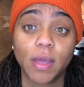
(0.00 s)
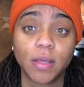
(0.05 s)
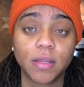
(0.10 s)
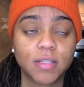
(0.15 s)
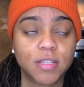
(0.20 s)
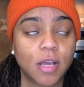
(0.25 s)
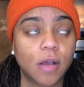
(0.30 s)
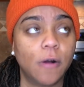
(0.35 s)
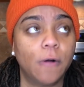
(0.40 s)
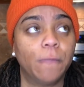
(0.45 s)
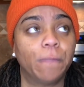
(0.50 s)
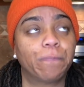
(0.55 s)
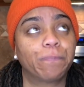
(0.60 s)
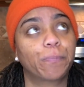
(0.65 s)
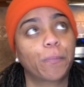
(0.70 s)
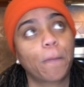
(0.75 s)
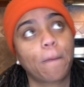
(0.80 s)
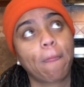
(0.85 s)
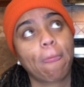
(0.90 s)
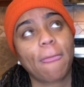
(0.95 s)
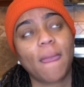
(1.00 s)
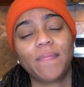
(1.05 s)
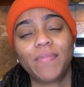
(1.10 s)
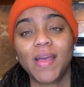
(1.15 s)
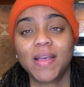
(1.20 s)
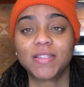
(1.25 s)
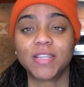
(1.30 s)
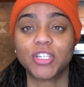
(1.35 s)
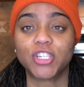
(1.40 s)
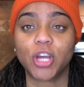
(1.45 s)
So
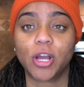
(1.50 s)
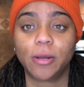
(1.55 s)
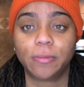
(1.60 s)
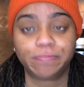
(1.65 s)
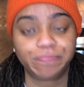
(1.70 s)
that's it, y'all.